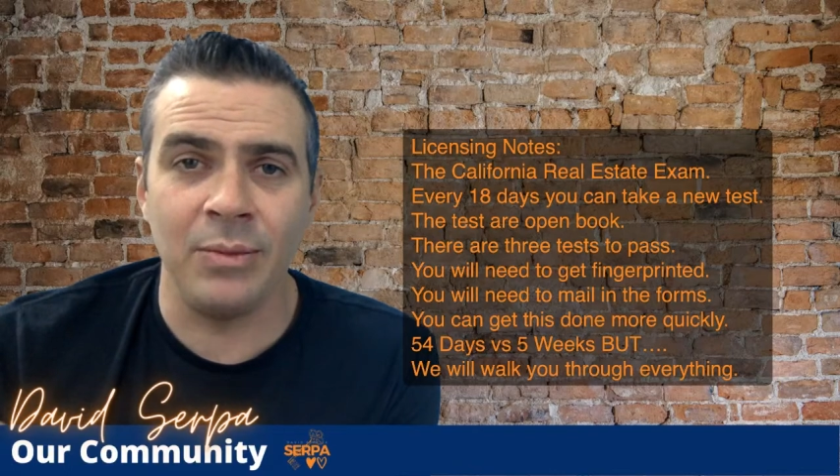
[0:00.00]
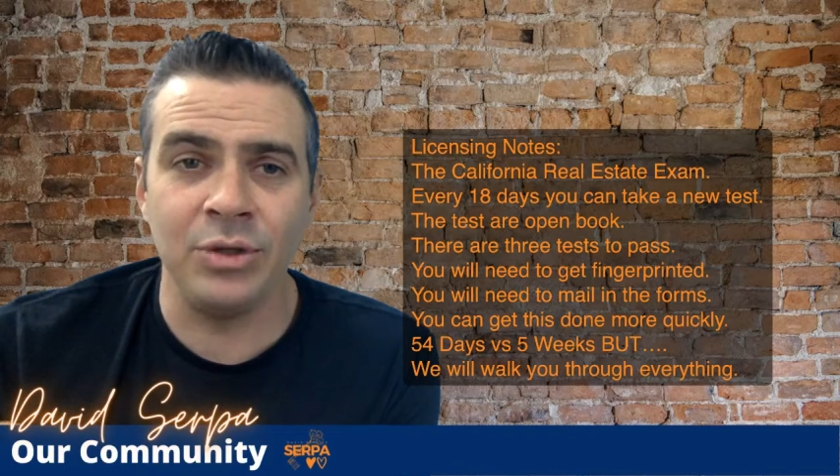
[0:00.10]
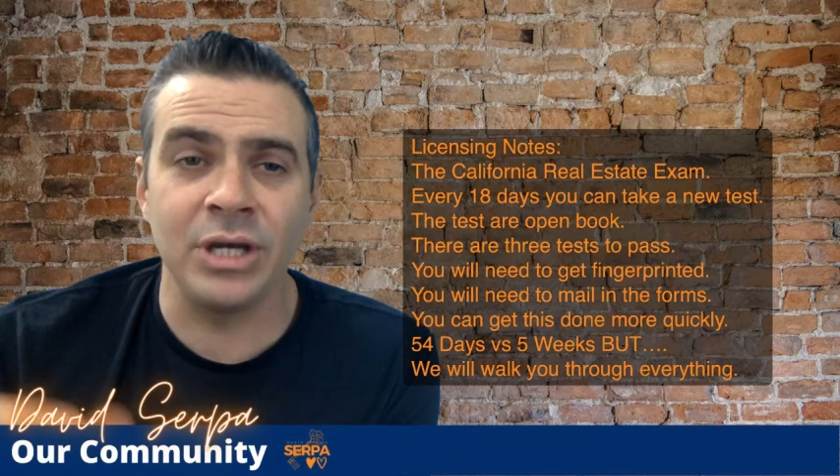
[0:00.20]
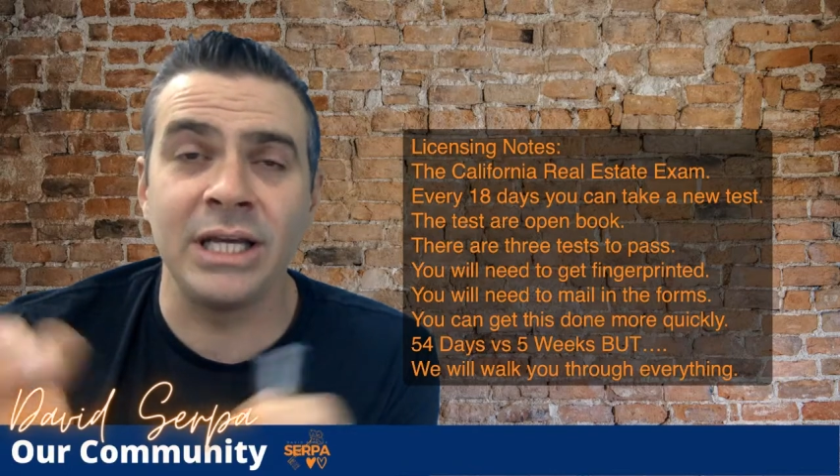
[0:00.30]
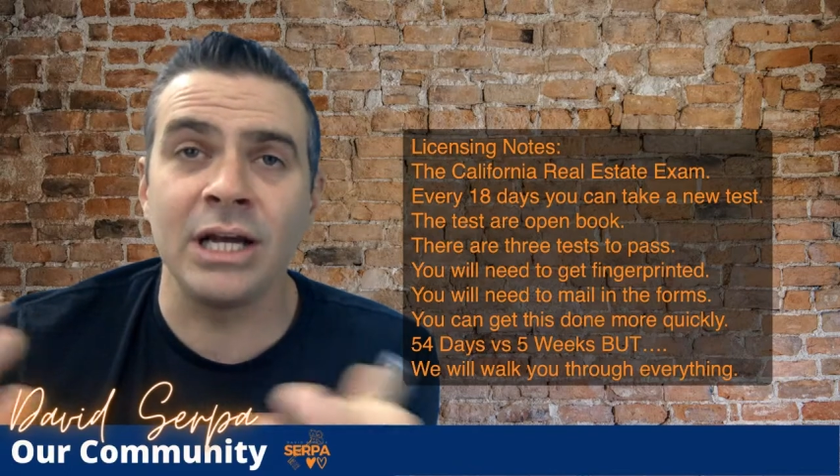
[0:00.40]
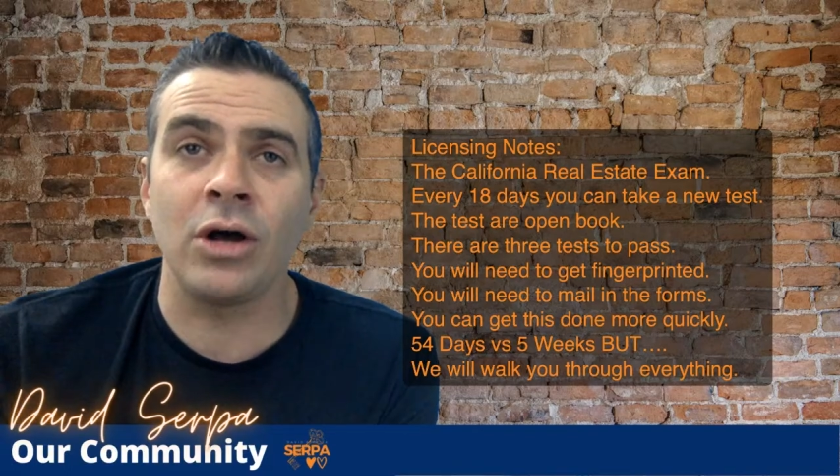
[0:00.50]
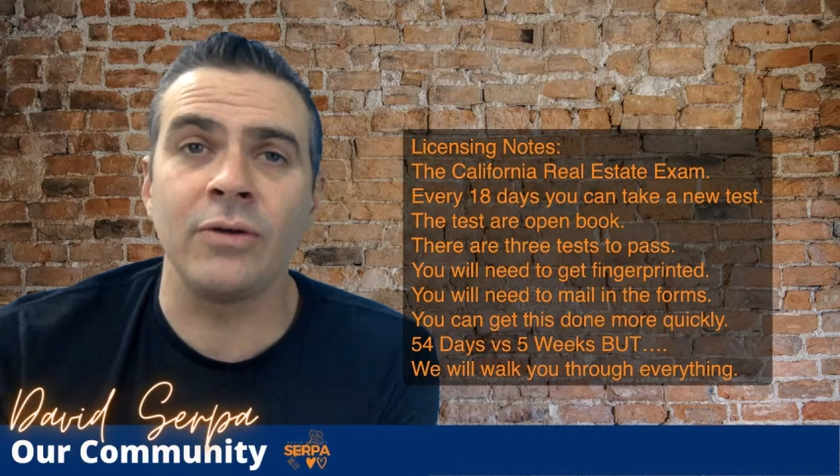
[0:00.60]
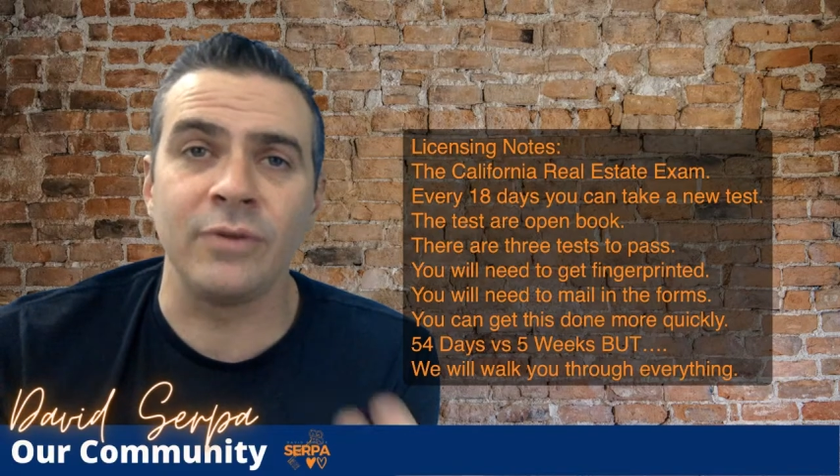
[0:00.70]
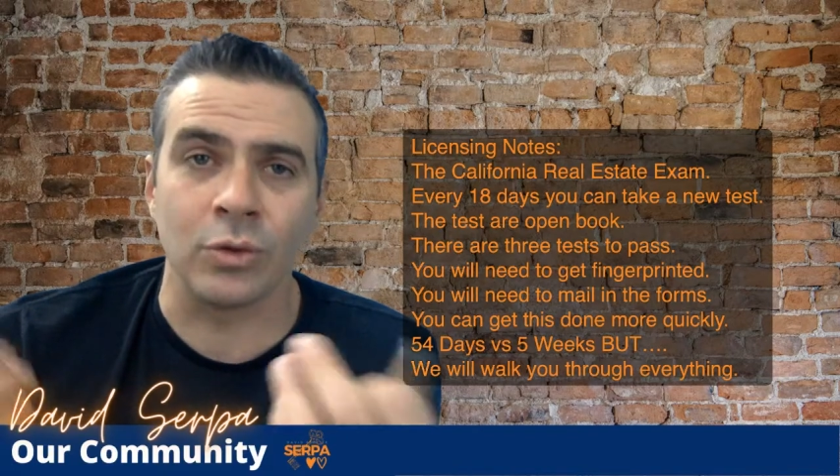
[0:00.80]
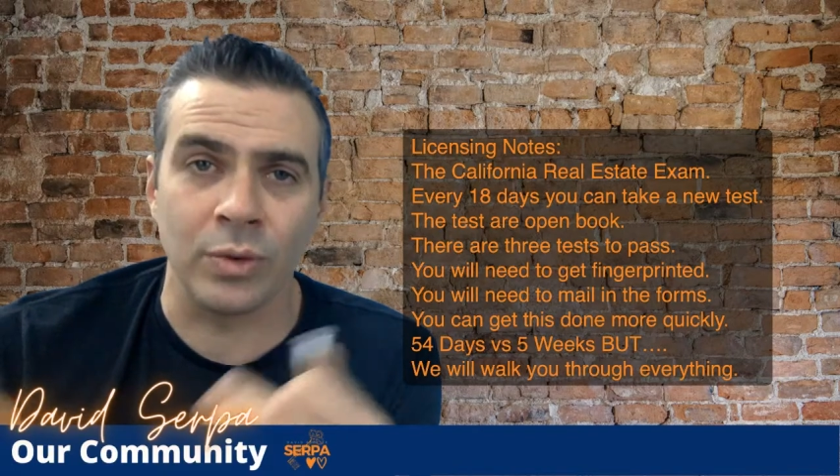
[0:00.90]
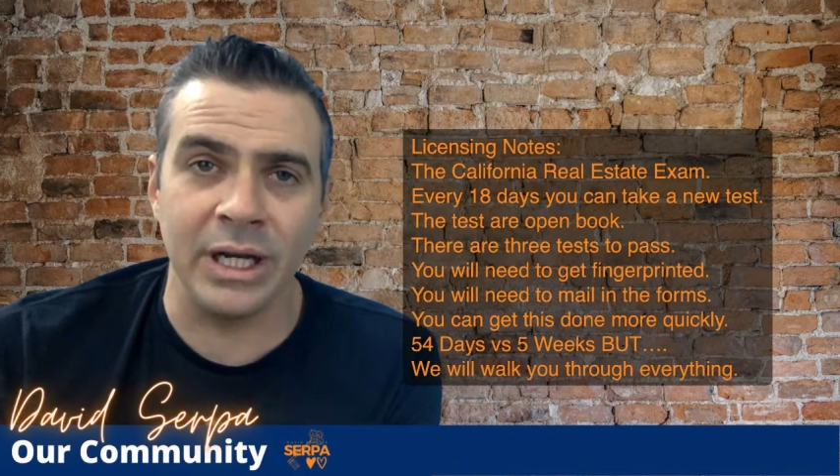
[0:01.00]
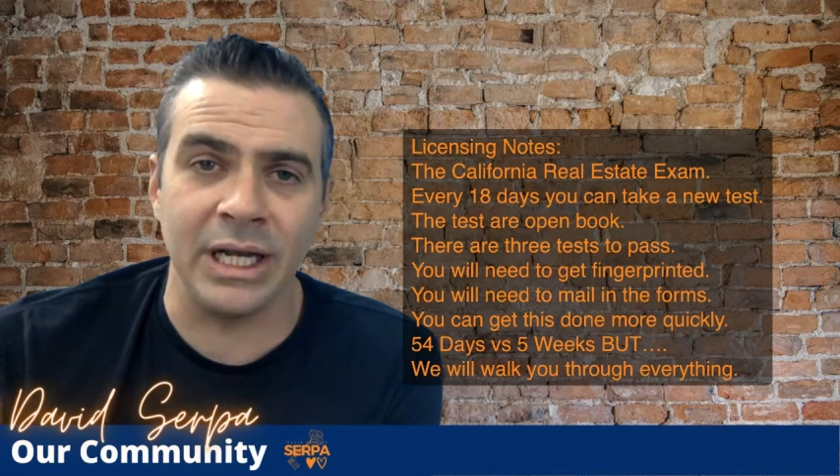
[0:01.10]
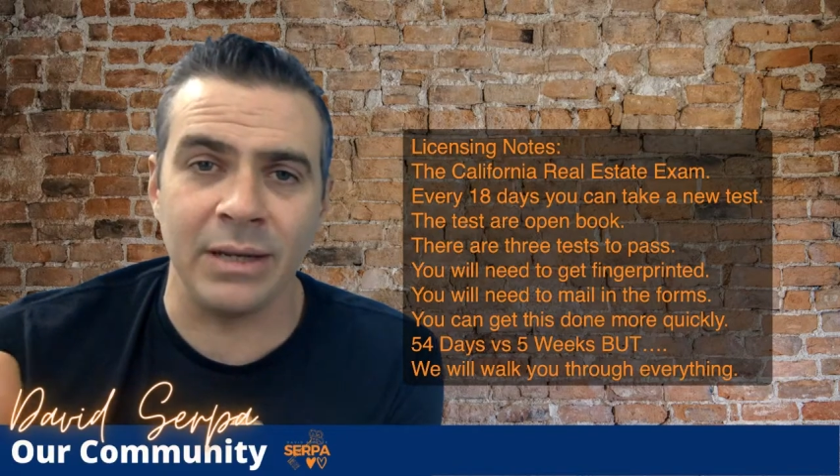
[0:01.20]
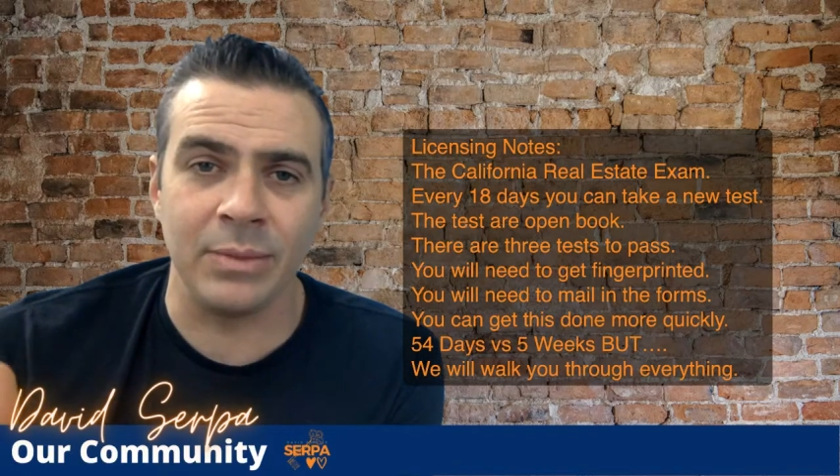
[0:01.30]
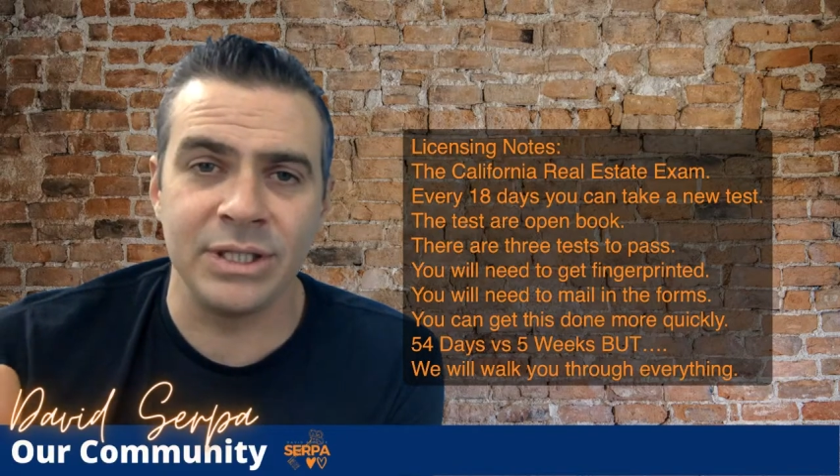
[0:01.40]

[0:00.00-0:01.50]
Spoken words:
You could get all of your reading